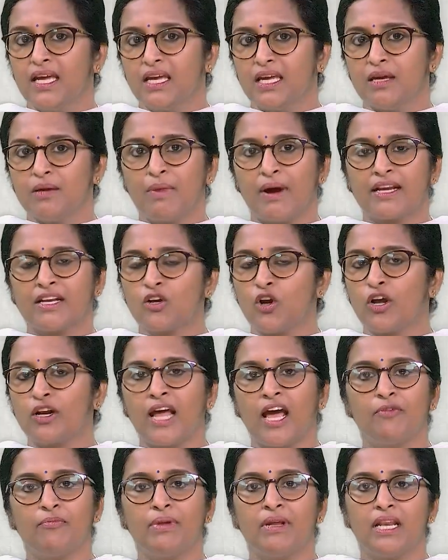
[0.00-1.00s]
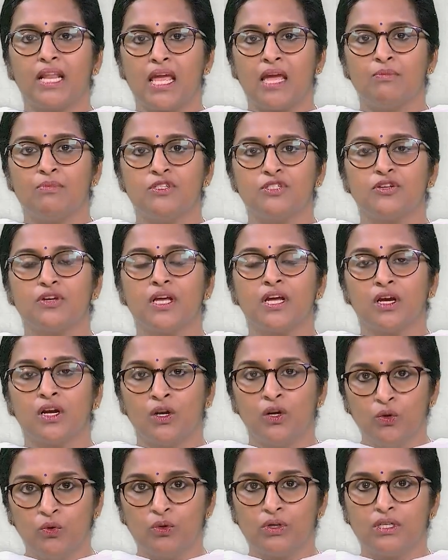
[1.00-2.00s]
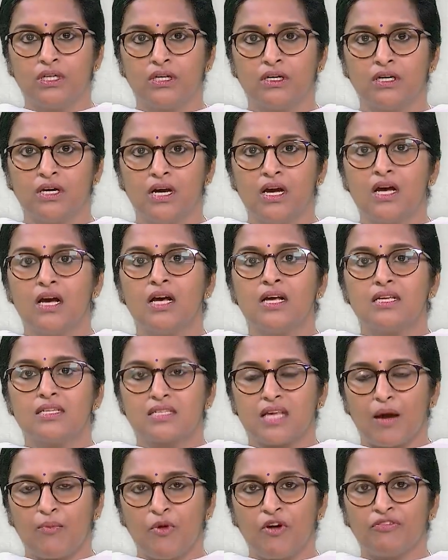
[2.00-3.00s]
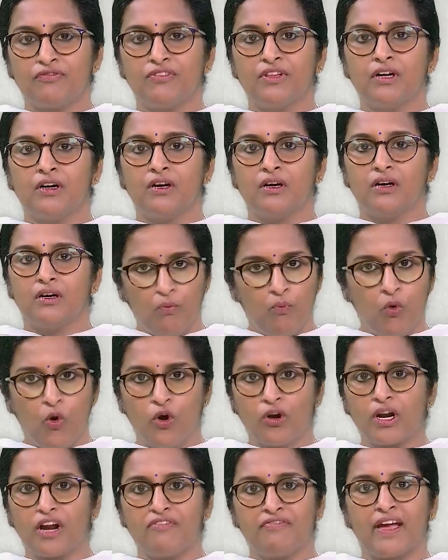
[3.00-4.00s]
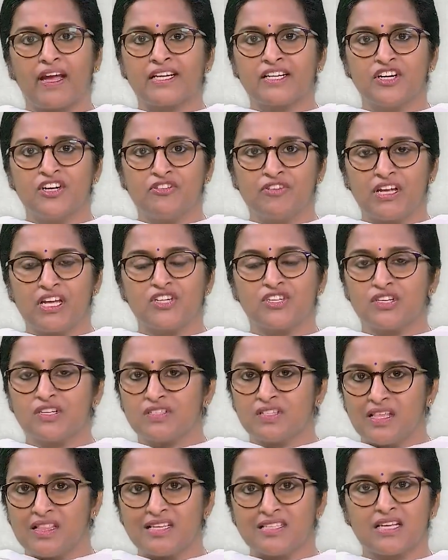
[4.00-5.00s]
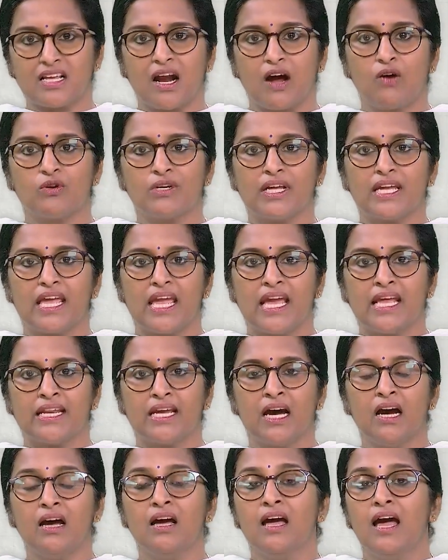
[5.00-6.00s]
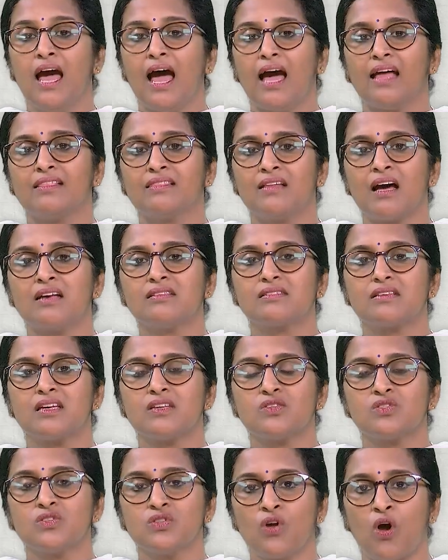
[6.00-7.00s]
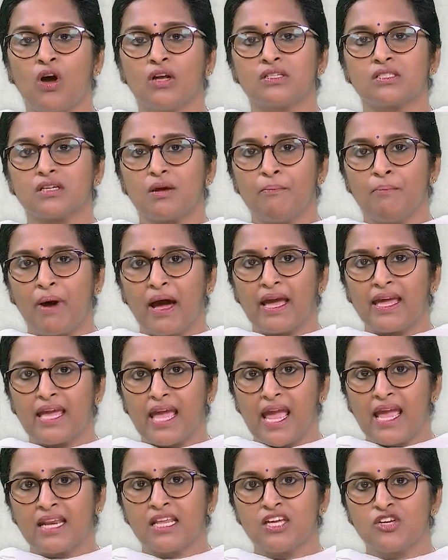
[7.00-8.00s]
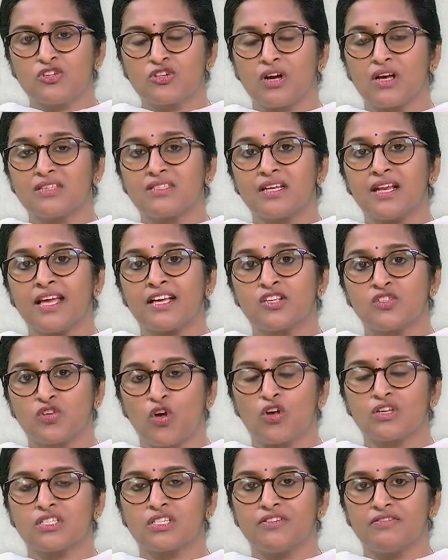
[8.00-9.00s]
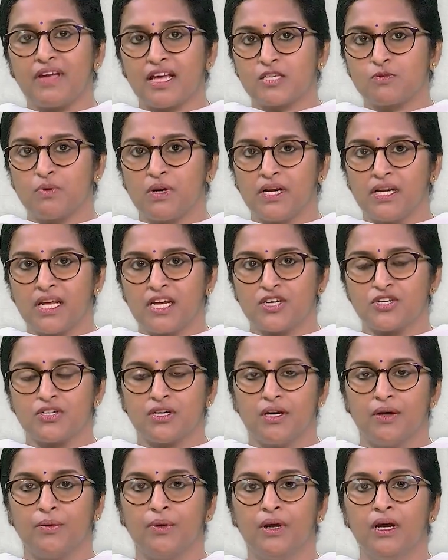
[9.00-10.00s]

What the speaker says: He might not have been able to include some of the more affected regions in the surrounding area, and thus is not by any chance an exhaustive explanation.